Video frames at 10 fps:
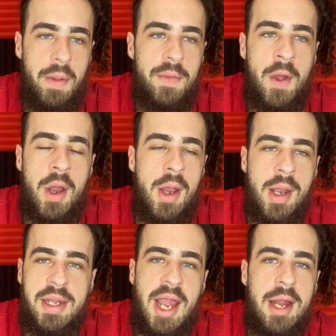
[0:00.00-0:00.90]

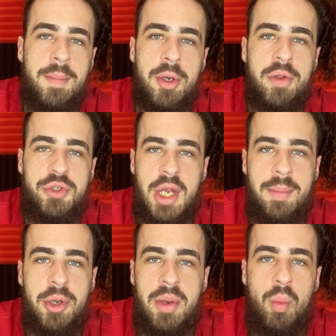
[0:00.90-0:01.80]
The caliber is
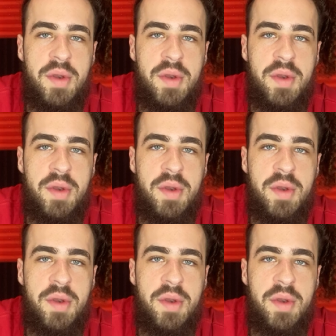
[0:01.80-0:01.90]
chambered in.